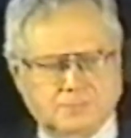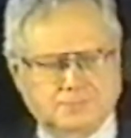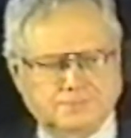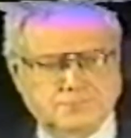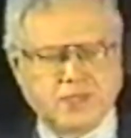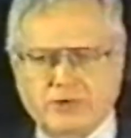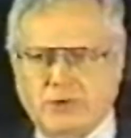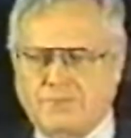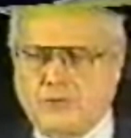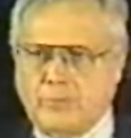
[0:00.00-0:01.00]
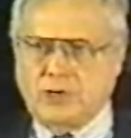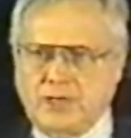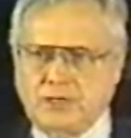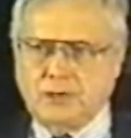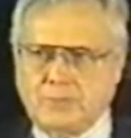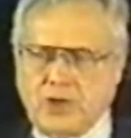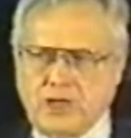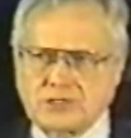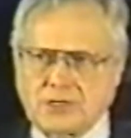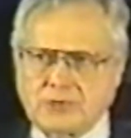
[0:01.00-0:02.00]
I have an informant in Lincoln,
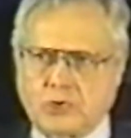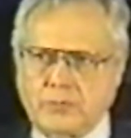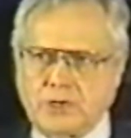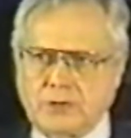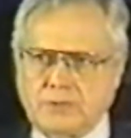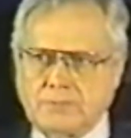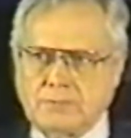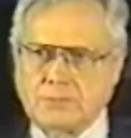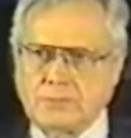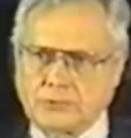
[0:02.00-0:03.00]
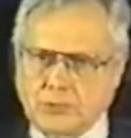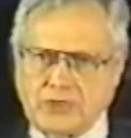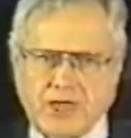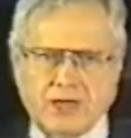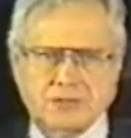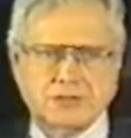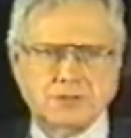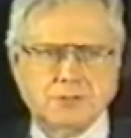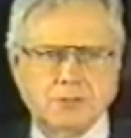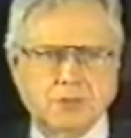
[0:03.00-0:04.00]
Nebraska, told me
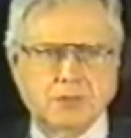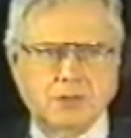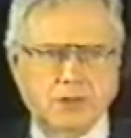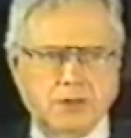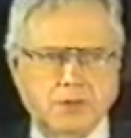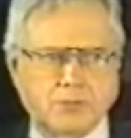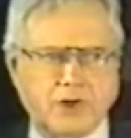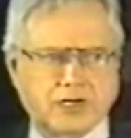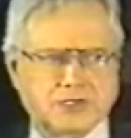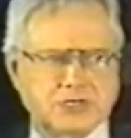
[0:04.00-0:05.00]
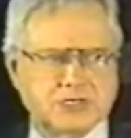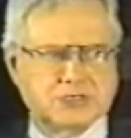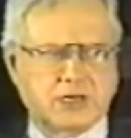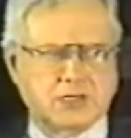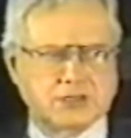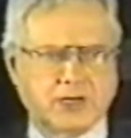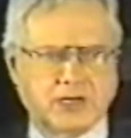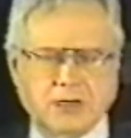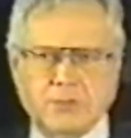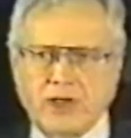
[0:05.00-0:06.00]
3,000 practicing Satanists.
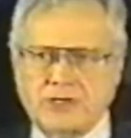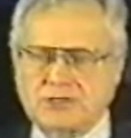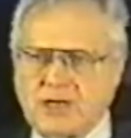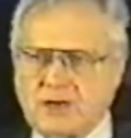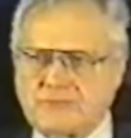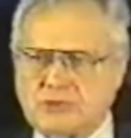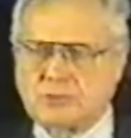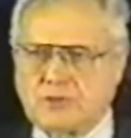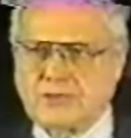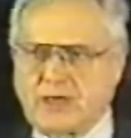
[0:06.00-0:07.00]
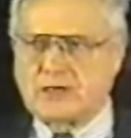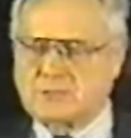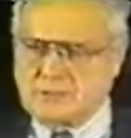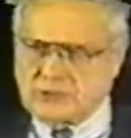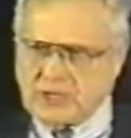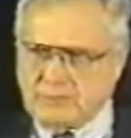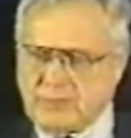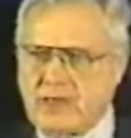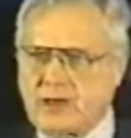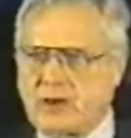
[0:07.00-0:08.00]
Lincoln, Nebraska, town of 200,000. South
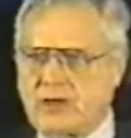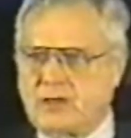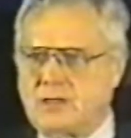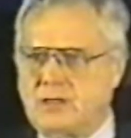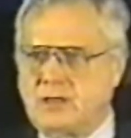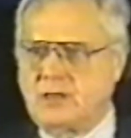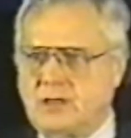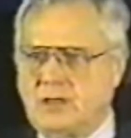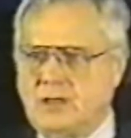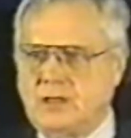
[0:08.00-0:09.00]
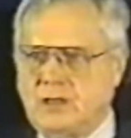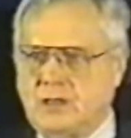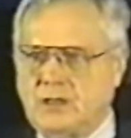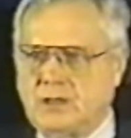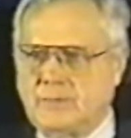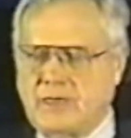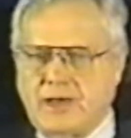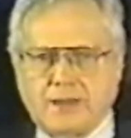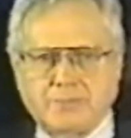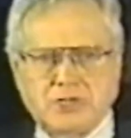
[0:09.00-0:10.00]
Bay area,
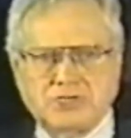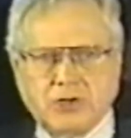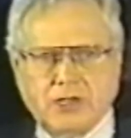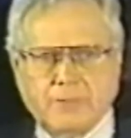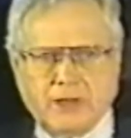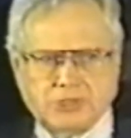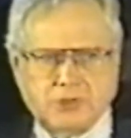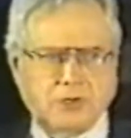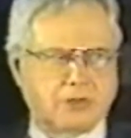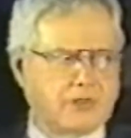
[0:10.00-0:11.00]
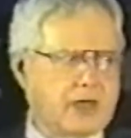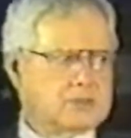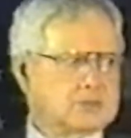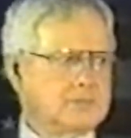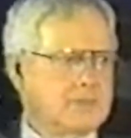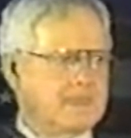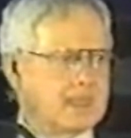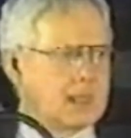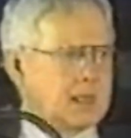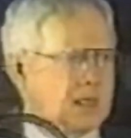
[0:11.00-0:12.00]
Manhattan Beach area, about 200,000.
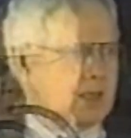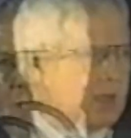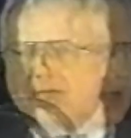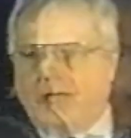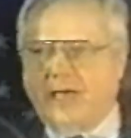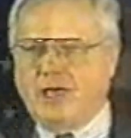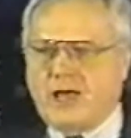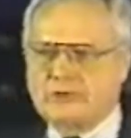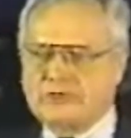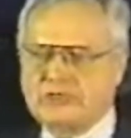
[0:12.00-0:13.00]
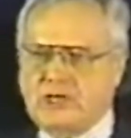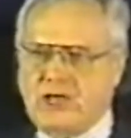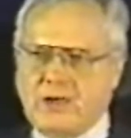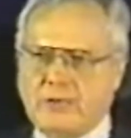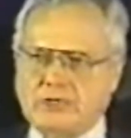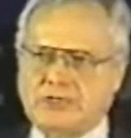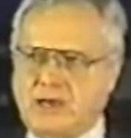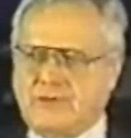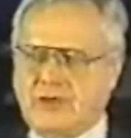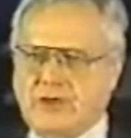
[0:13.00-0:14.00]
Iowa City, Iowa,
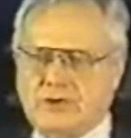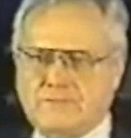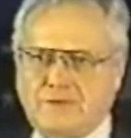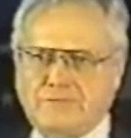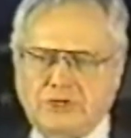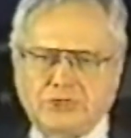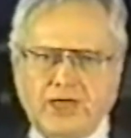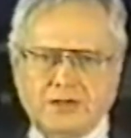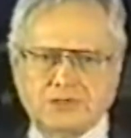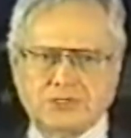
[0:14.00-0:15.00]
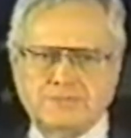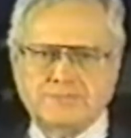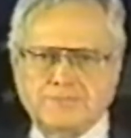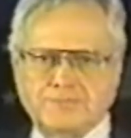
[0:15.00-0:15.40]
town of 150,000.